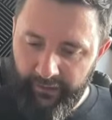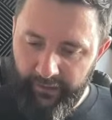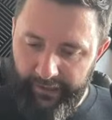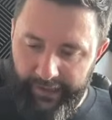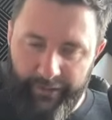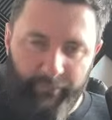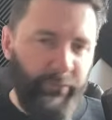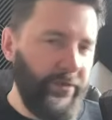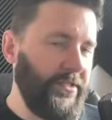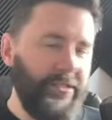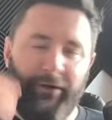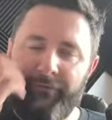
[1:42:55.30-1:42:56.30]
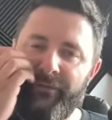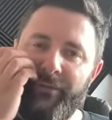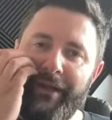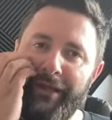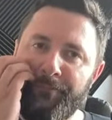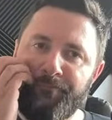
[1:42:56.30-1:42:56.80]
but it's not for
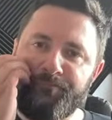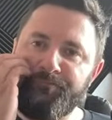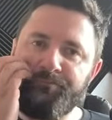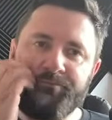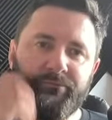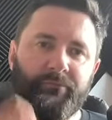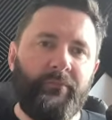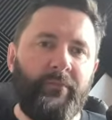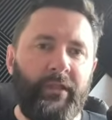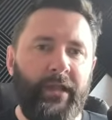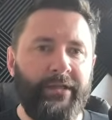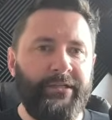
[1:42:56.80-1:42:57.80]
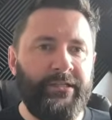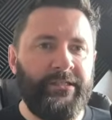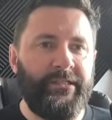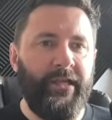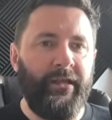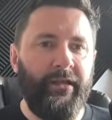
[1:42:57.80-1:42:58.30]
me. I
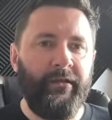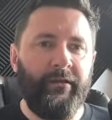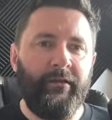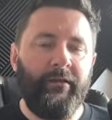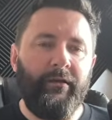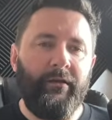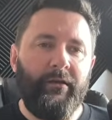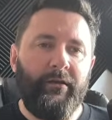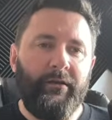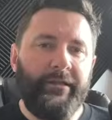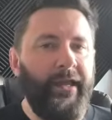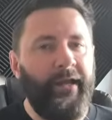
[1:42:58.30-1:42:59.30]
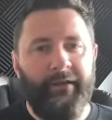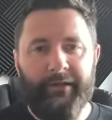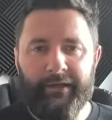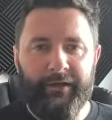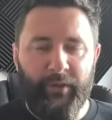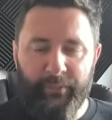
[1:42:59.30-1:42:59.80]
just, yeah,
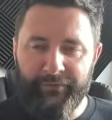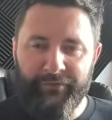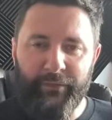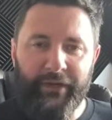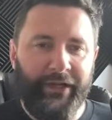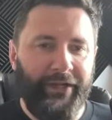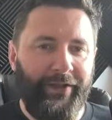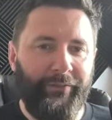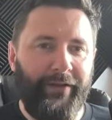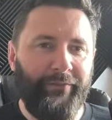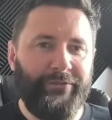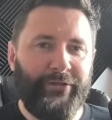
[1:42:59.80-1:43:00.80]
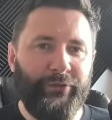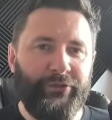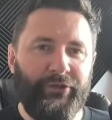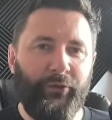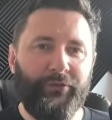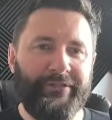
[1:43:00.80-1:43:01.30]
it'll not be for me. I'm too
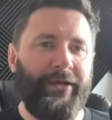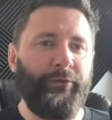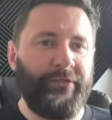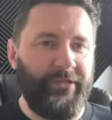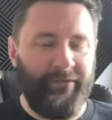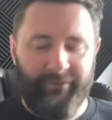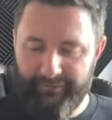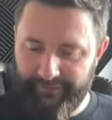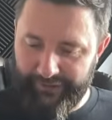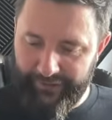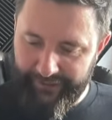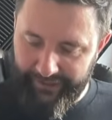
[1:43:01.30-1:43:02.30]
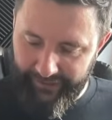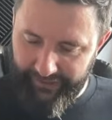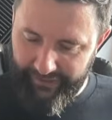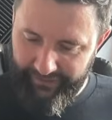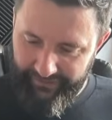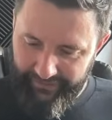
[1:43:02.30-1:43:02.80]
Soulsed out, so I
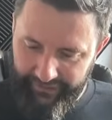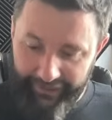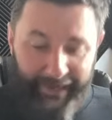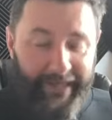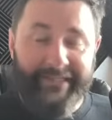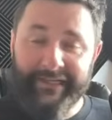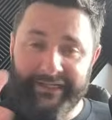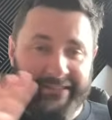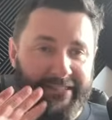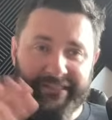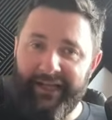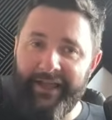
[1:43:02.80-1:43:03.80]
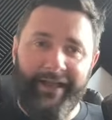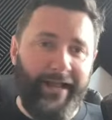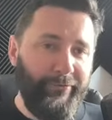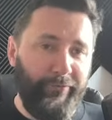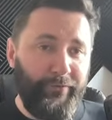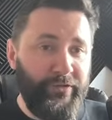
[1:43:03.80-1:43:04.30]
think, unless it gets sky-high
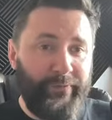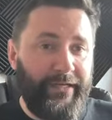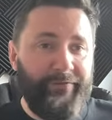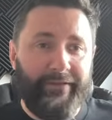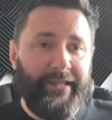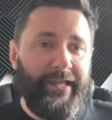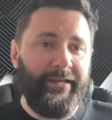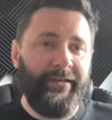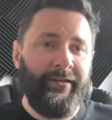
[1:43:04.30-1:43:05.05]
reviews, but even then,